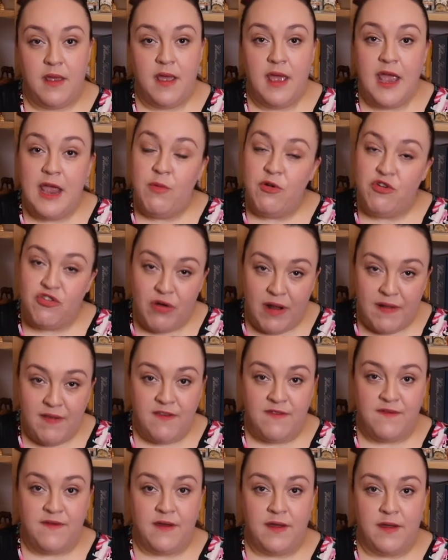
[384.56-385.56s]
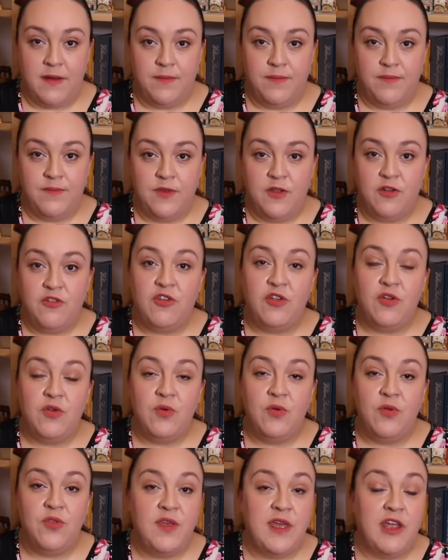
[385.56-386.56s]
He would transfer
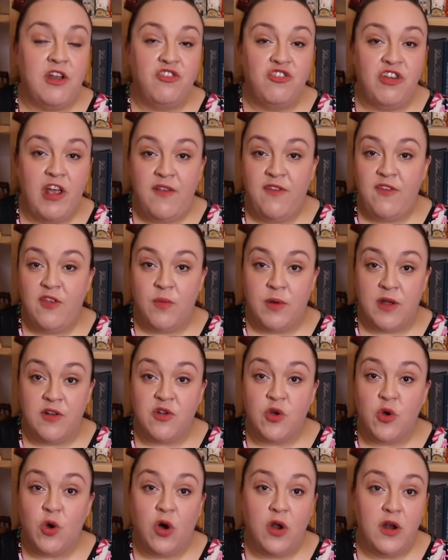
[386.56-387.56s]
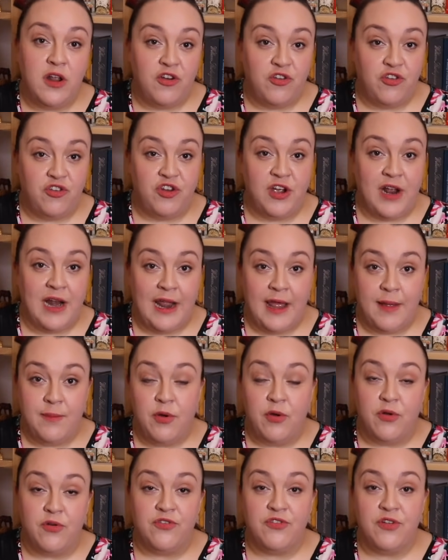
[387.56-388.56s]
to the Jesuit Collège de
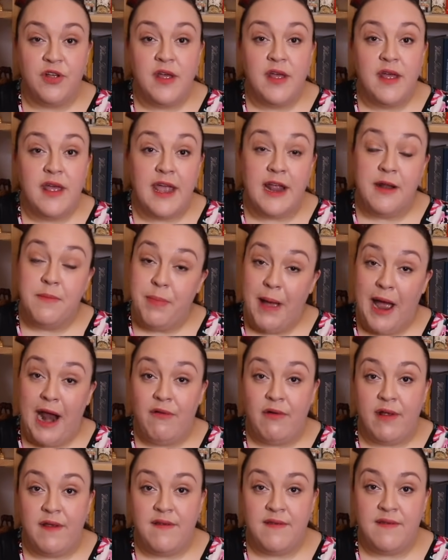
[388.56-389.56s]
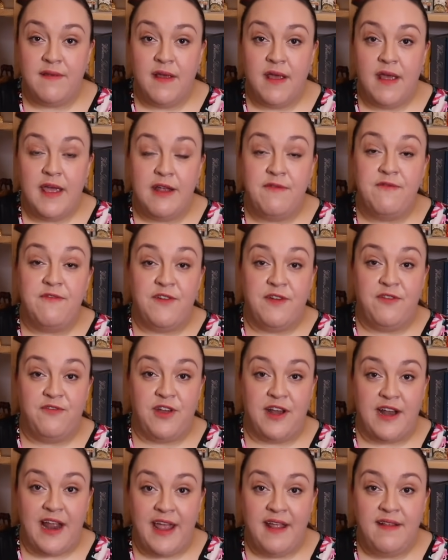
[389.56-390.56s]
Clermont in Paris in
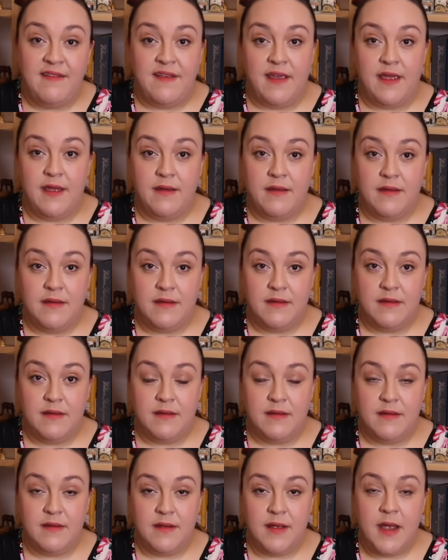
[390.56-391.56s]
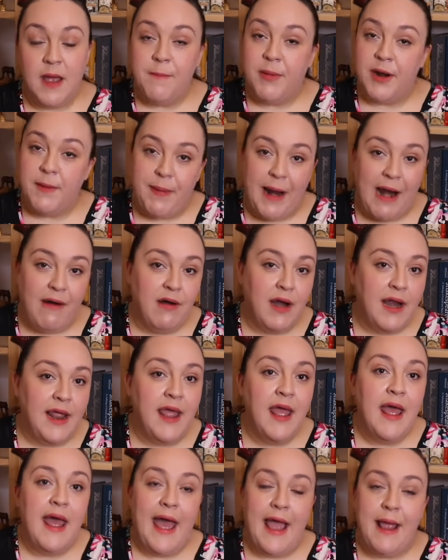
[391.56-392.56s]
1580. But
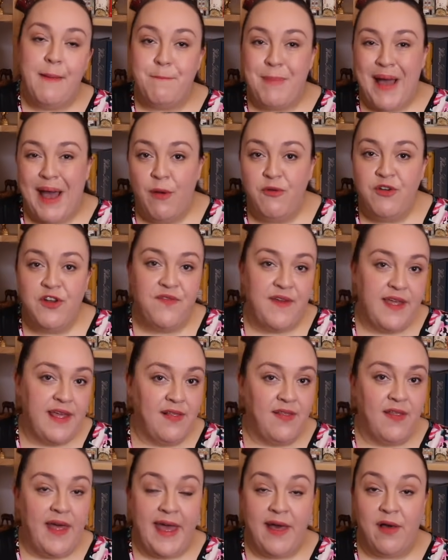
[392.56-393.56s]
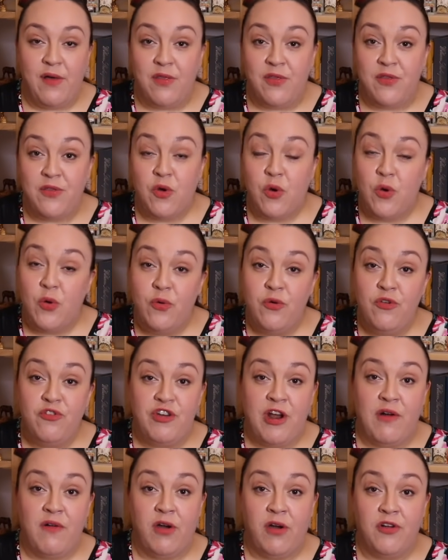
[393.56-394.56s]
apparently, a bout of ill health caused
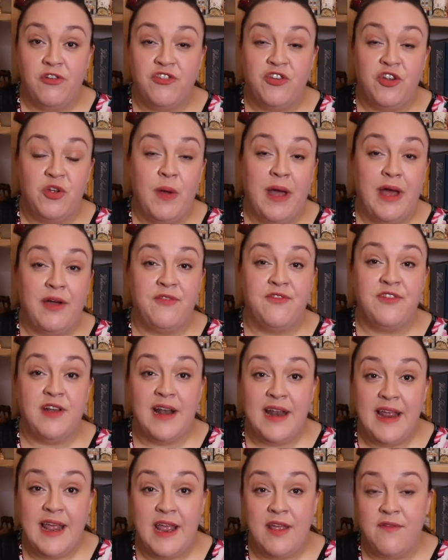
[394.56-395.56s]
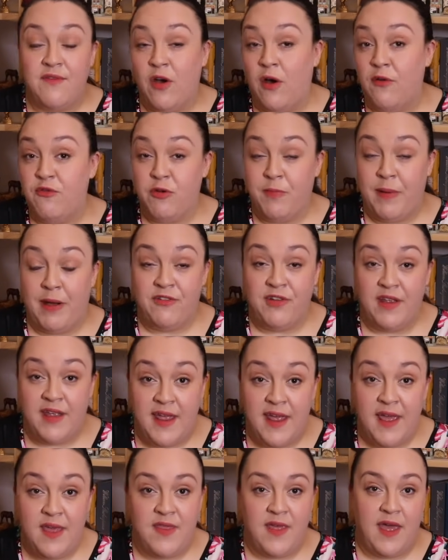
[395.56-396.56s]
Gerard to have to leave after about a
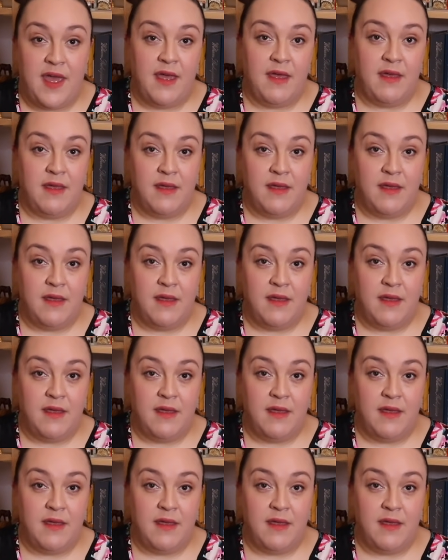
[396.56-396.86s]
year there.